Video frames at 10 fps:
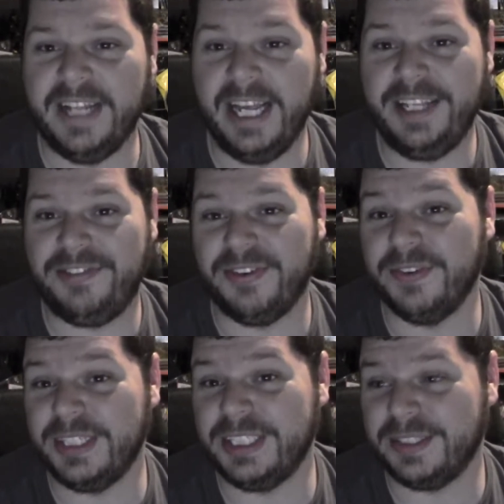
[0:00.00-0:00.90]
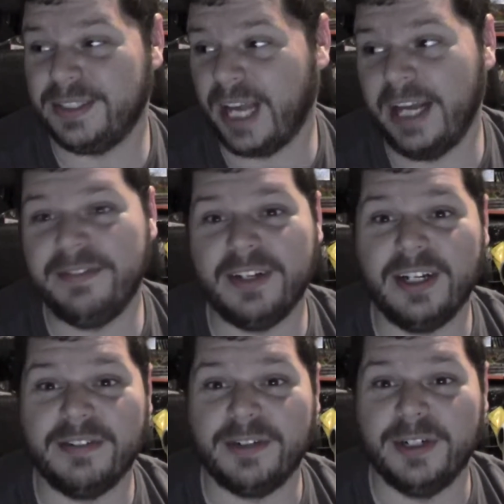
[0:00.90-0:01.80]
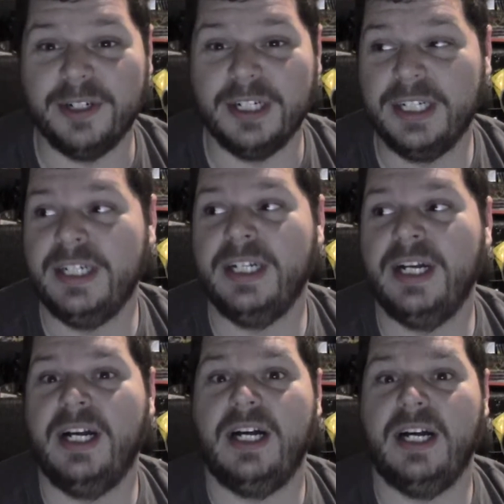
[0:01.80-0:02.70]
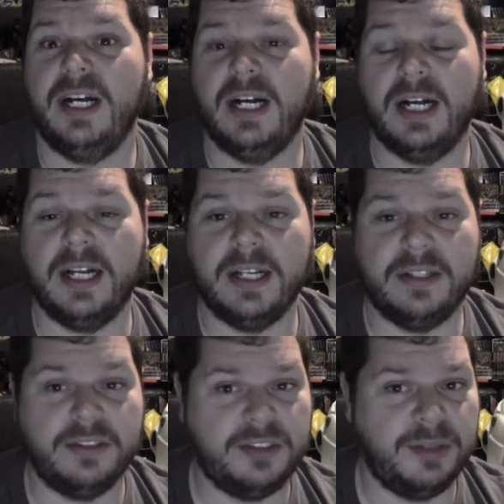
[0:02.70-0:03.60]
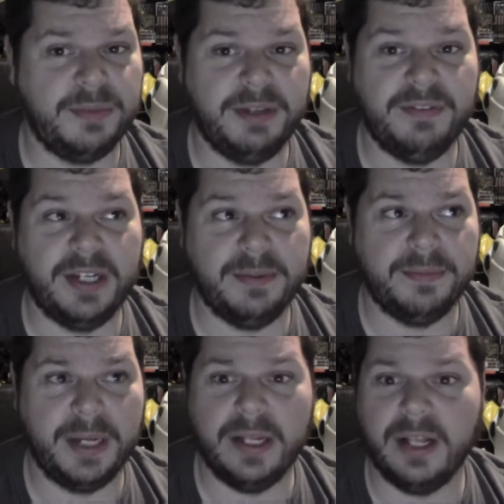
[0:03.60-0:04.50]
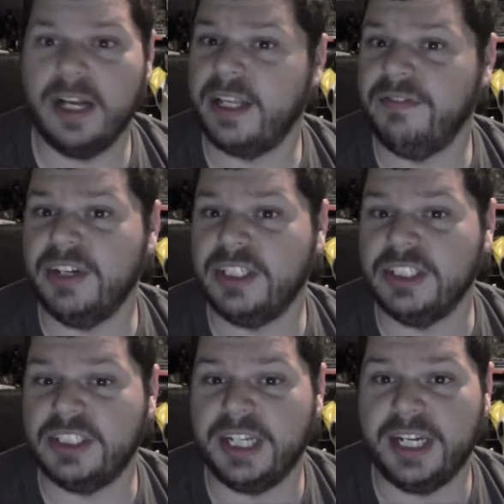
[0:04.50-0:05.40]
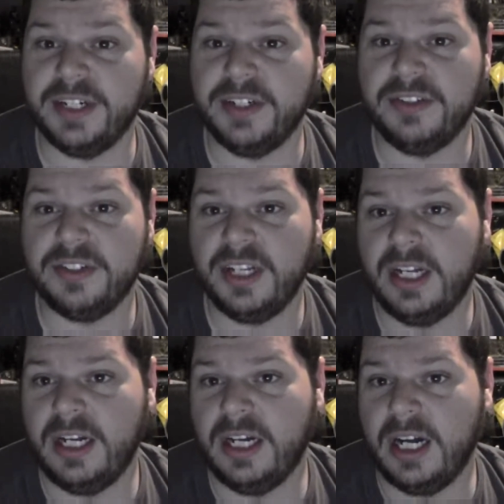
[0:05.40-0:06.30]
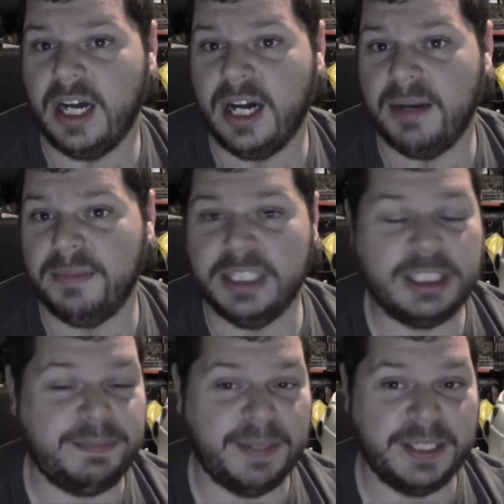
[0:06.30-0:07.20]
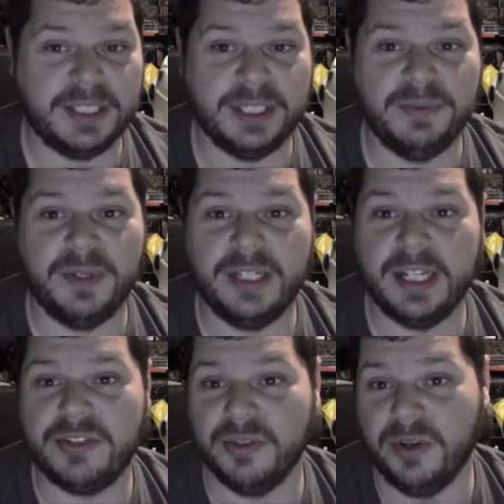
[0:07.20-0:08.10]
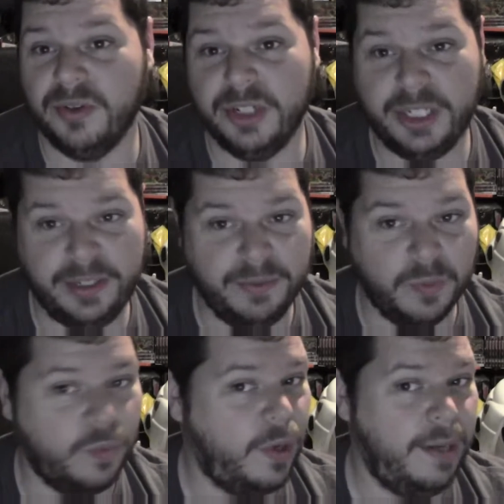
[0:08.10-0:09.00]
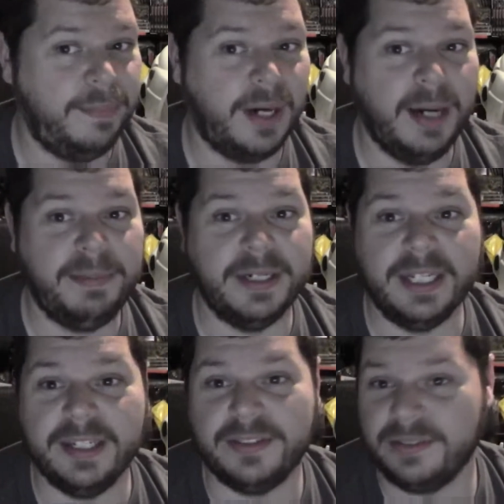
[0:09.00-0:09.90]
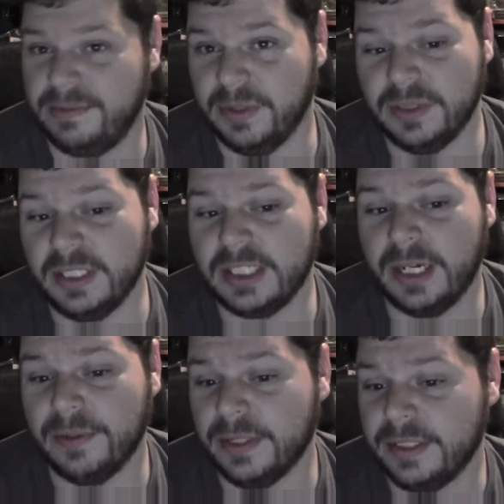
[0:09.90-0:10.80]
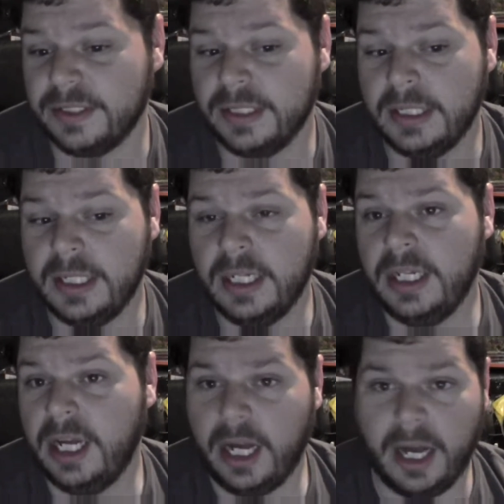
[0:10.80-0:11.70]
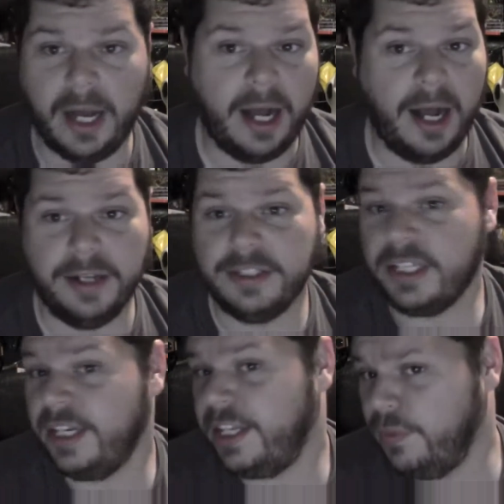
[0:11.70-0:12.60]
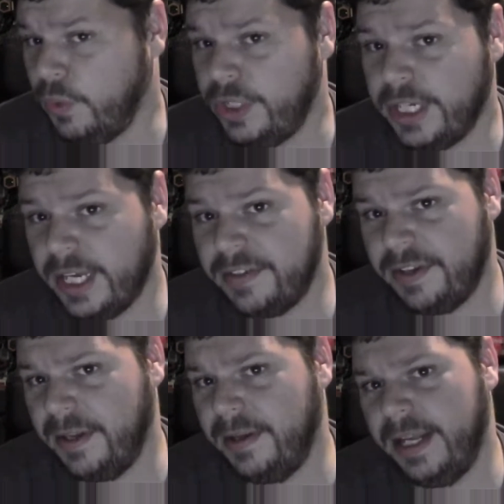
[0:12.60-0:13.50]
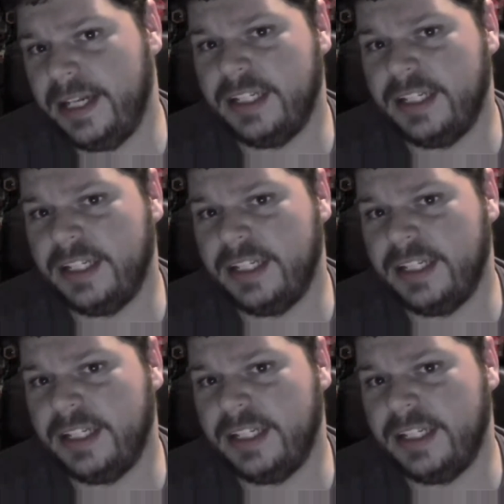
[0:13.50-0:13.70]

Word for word: days for which is kind of long for uh, some conven- by a lot of convention standards, um, especially one that's only one property. It's only Star Wars. I'll just kind of warn you guys ahead